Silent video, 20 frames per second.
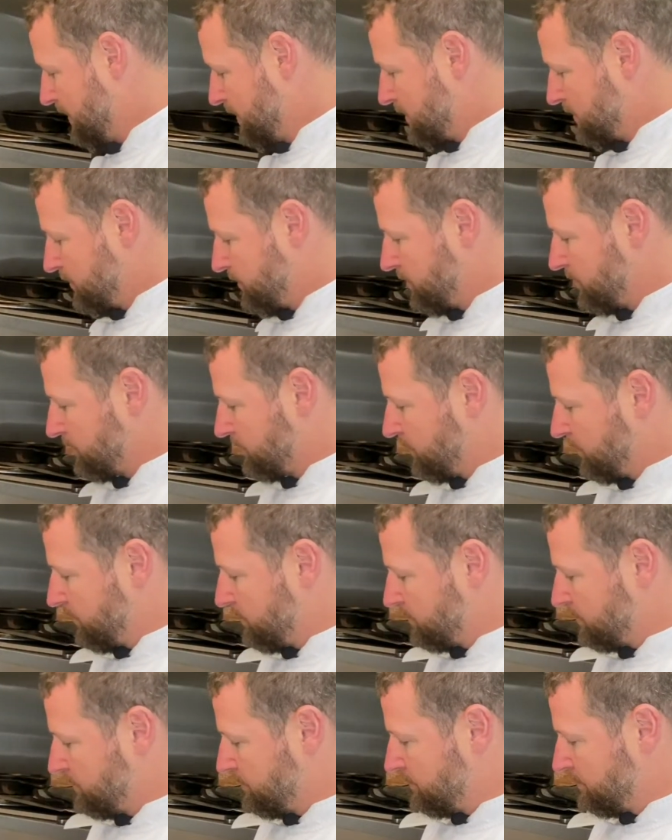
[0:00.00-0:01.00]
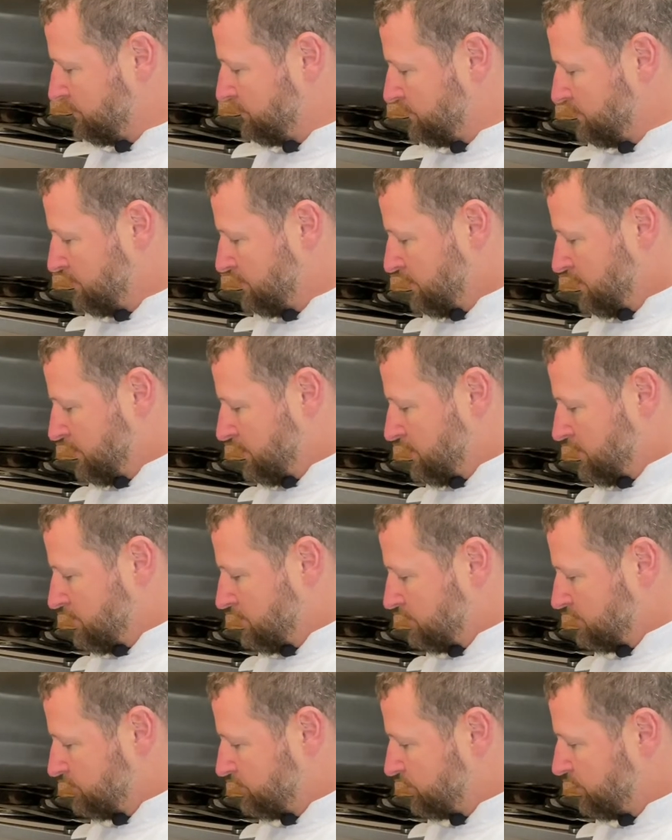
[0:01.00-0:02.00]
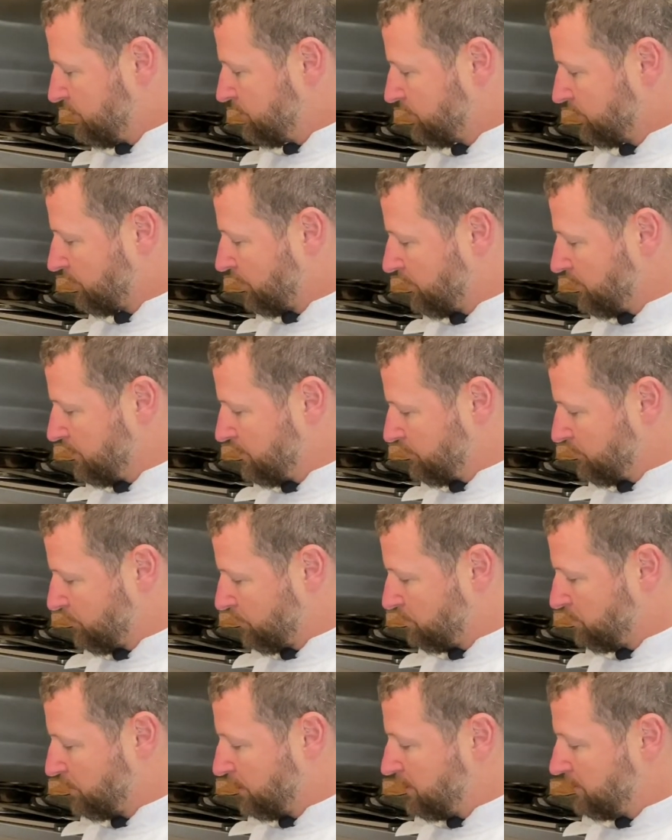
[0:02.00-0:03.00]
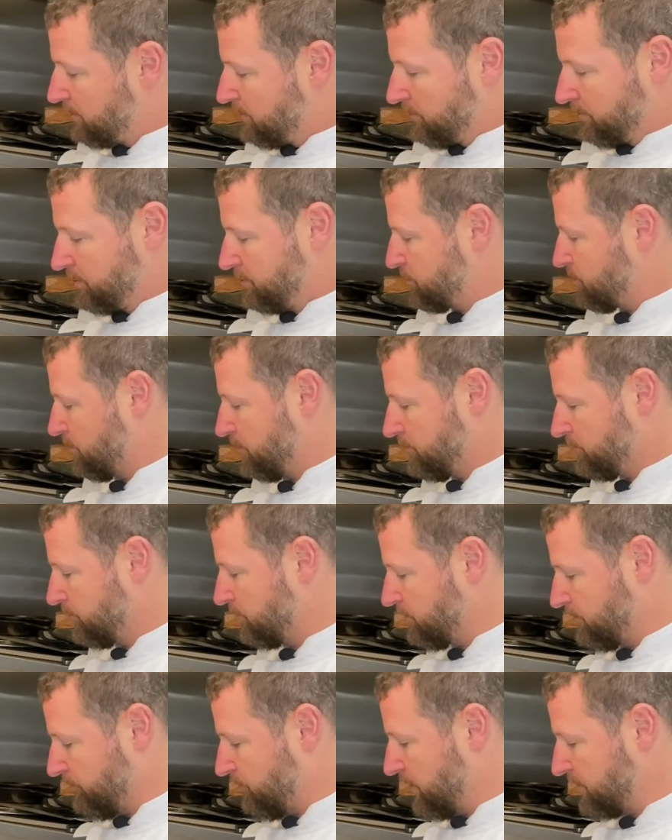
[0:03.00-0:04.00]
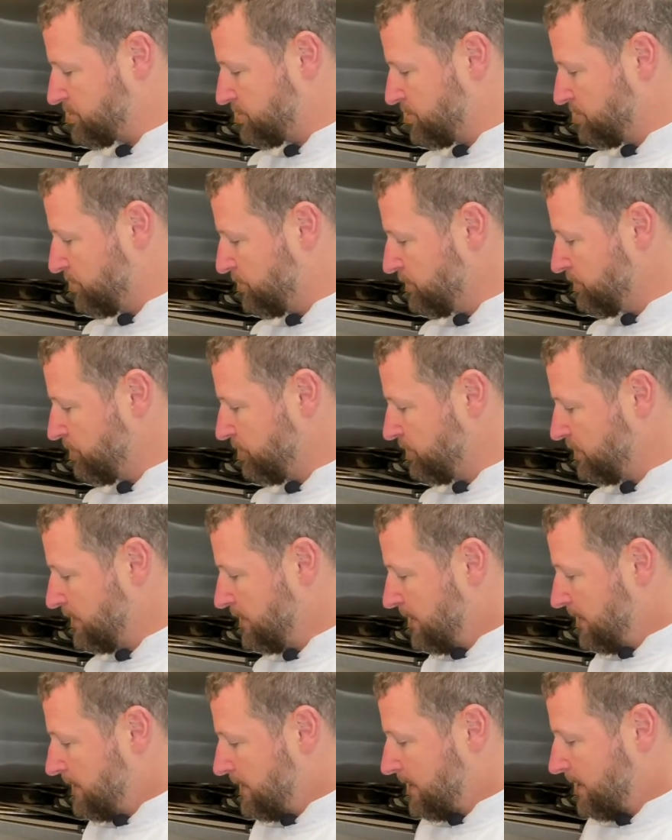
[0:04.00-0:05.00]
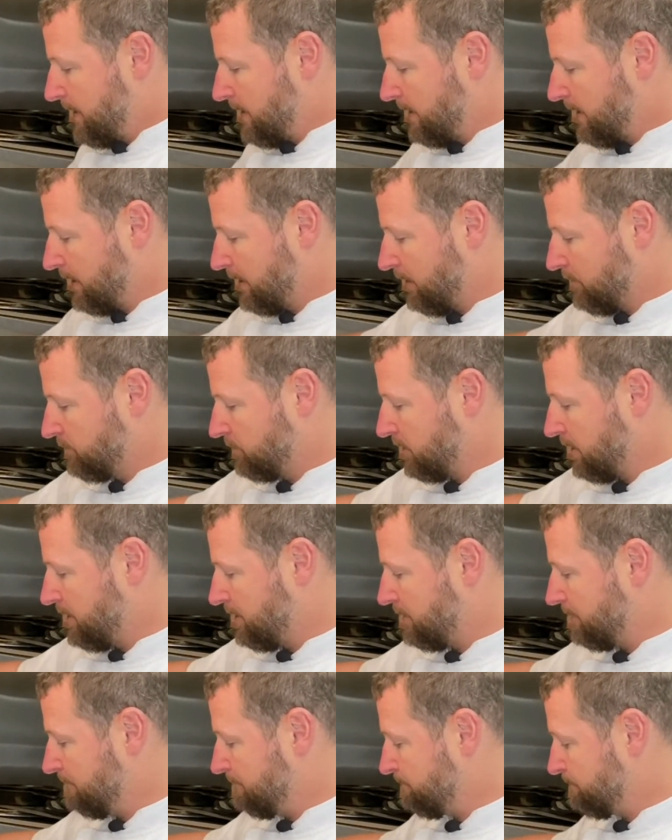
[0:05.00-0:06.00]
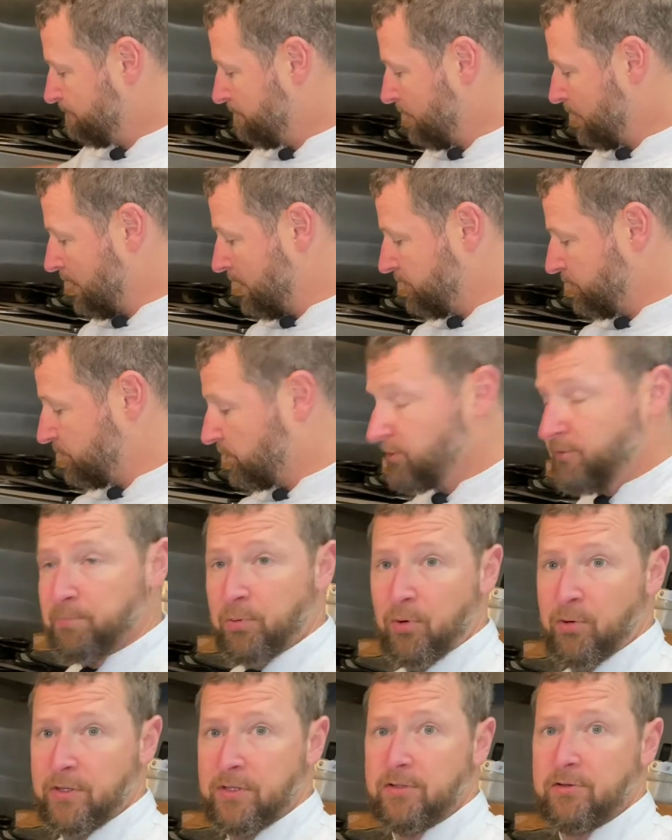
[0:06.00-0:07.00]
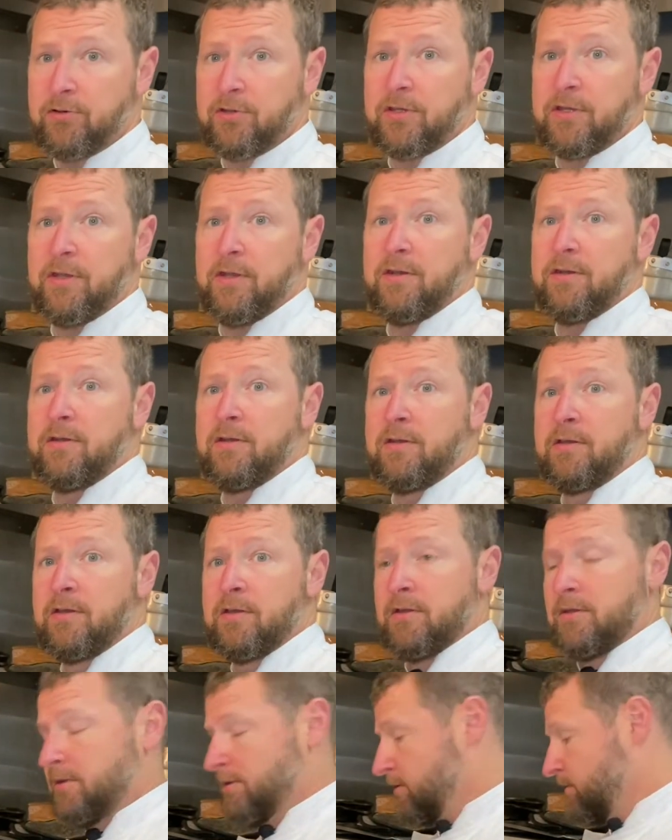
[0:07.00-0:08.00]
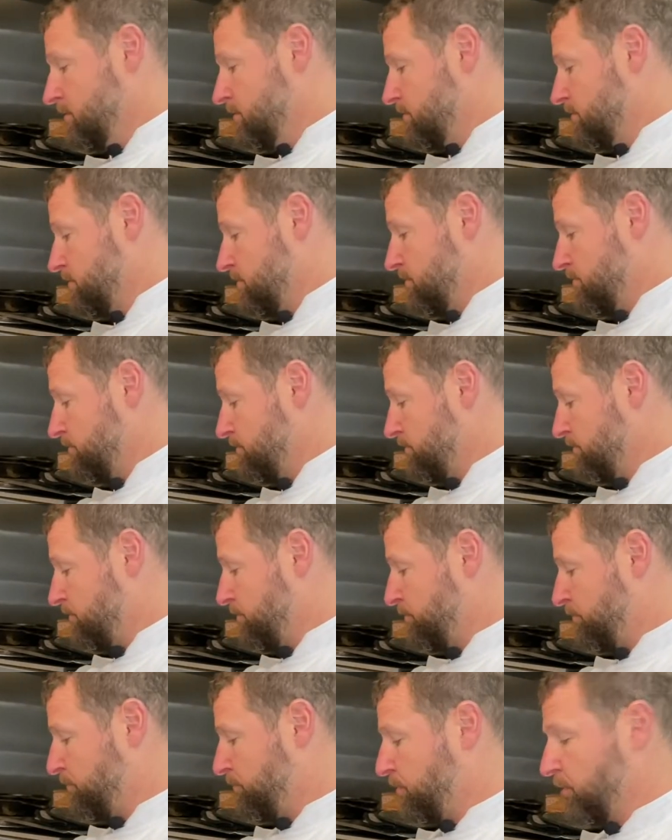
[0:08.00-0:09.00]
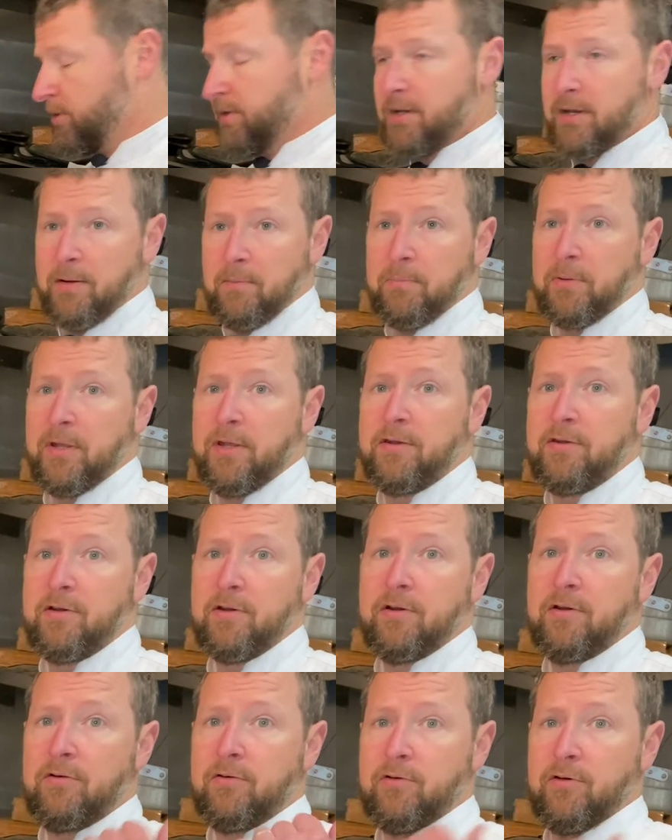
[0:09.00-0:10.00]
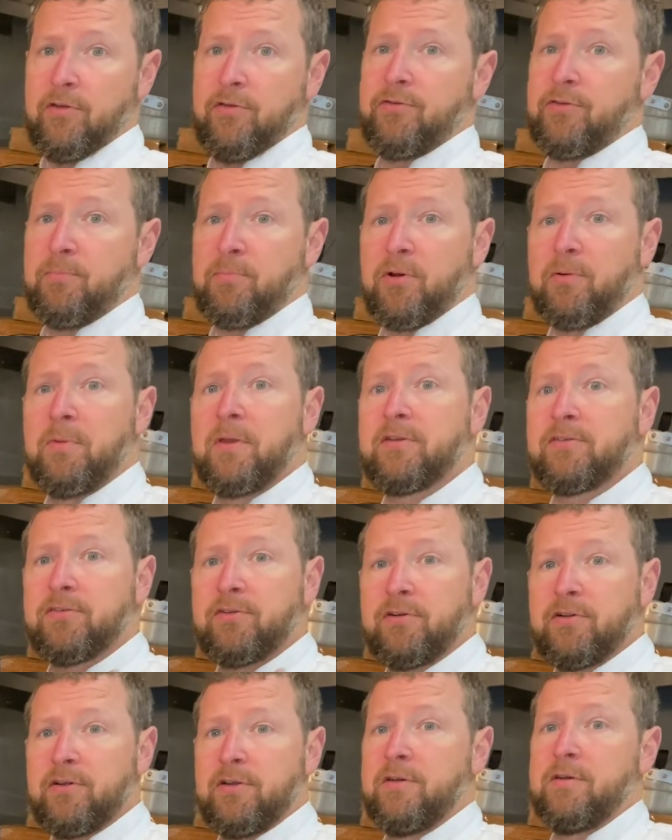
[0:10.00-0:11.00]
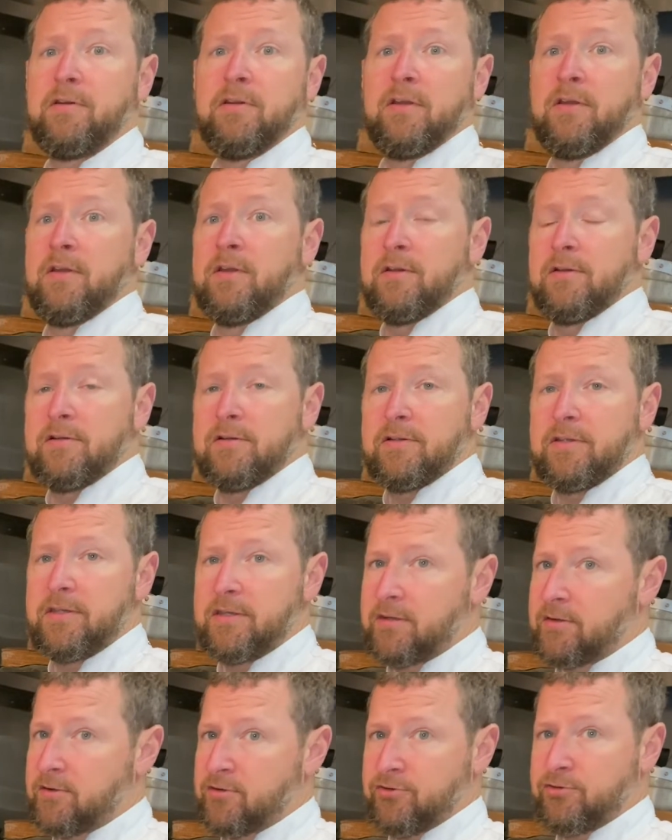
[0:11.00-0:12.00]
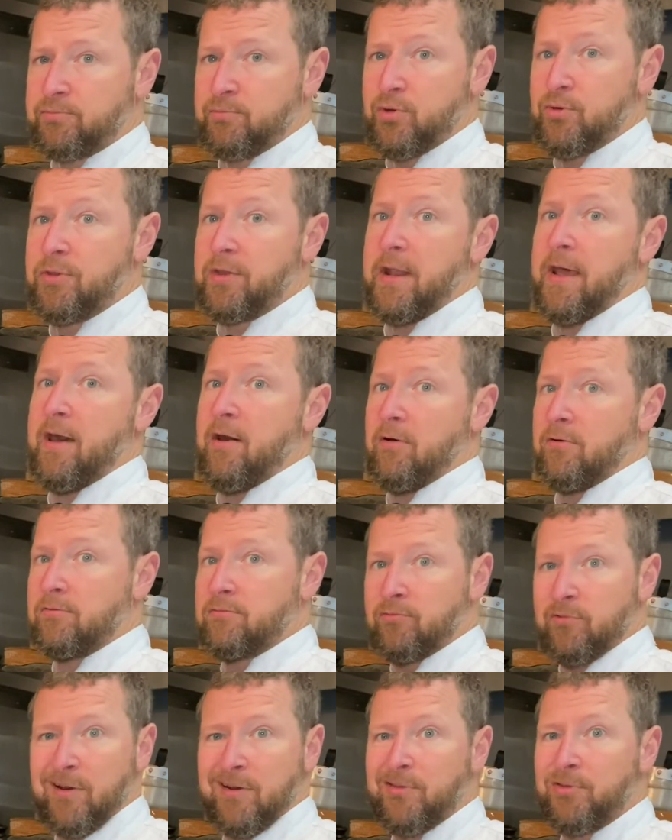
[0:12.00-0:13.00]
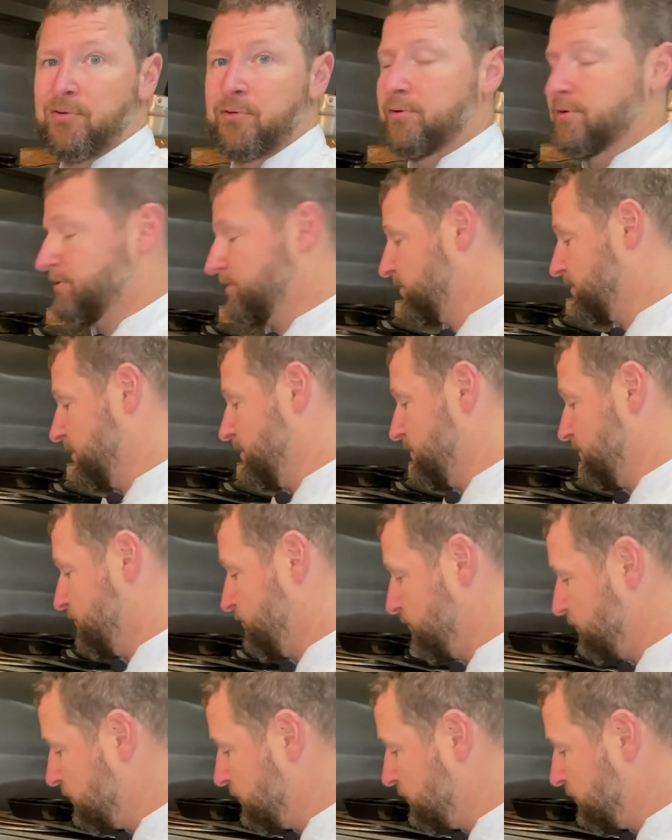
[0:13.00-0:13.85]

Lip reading: So you can see that cheese is already incorporated. The only chunks are the vegetables. Like I was saying, at this point you can put it in a blender or use a burr mixer and smooth it out, run it through a sieve.